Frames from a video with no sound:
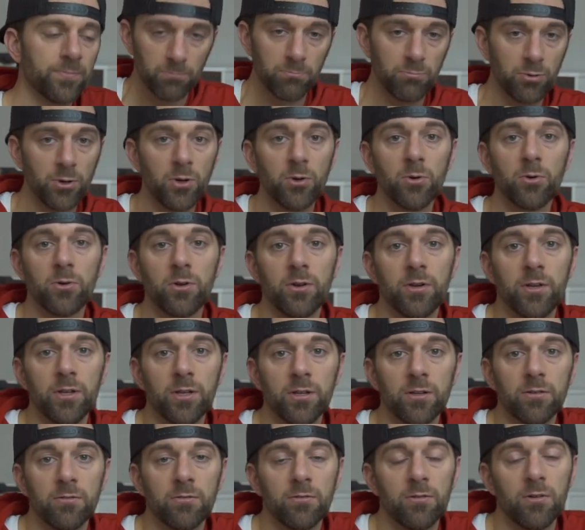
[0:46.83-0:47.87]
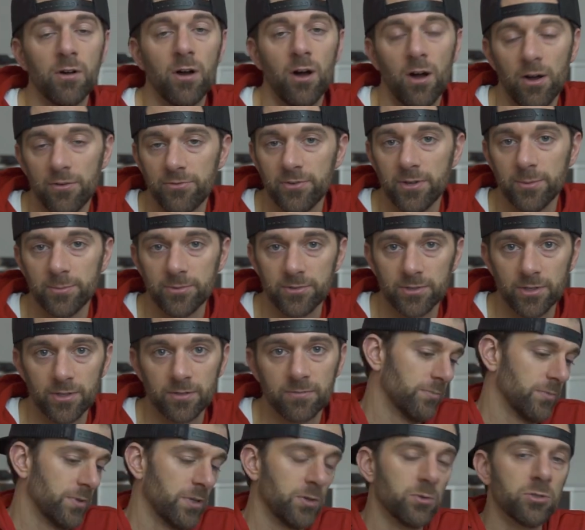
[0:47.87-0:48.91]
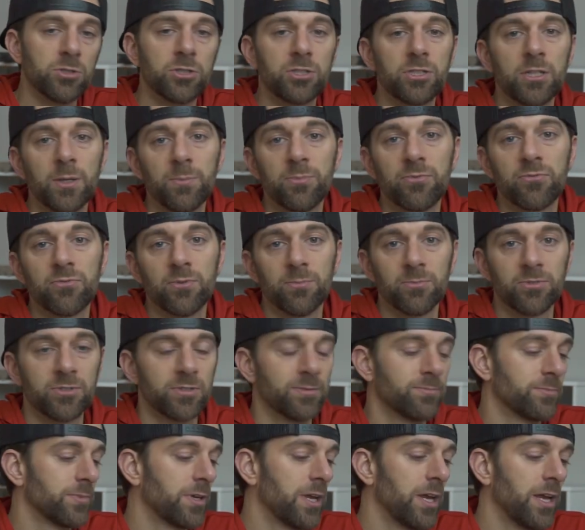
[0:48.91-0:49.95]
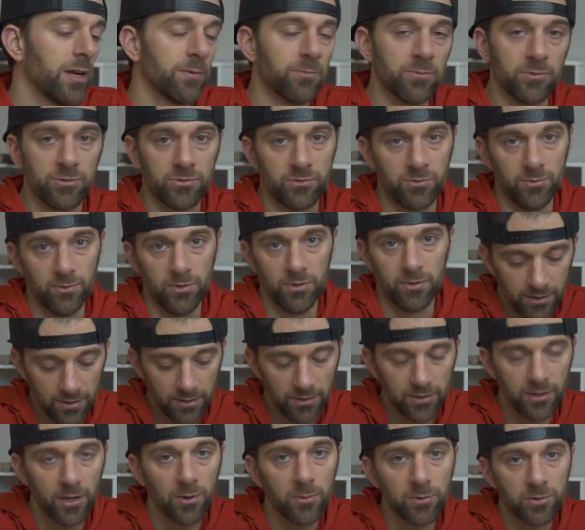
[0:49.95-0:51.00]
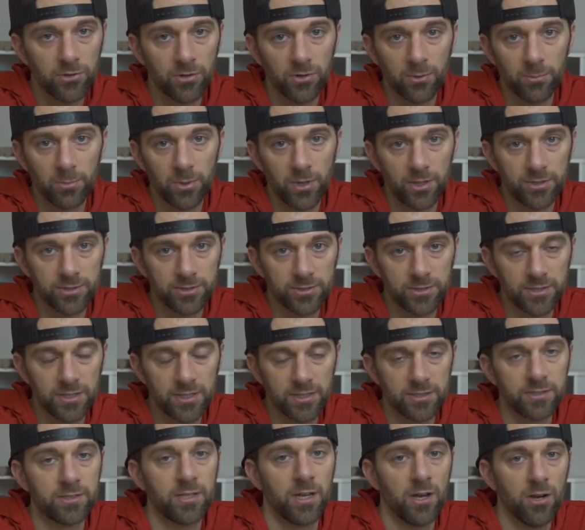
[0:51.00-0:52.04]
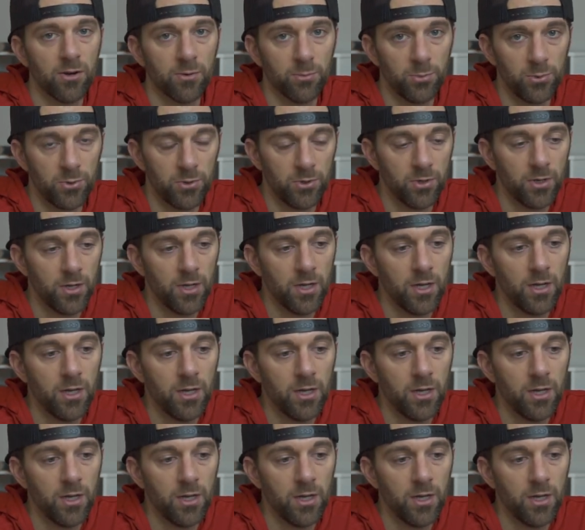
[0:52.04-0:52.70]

Pre-ordered it off Amazon. It was shipped from some camera store. Their return policy is terrible.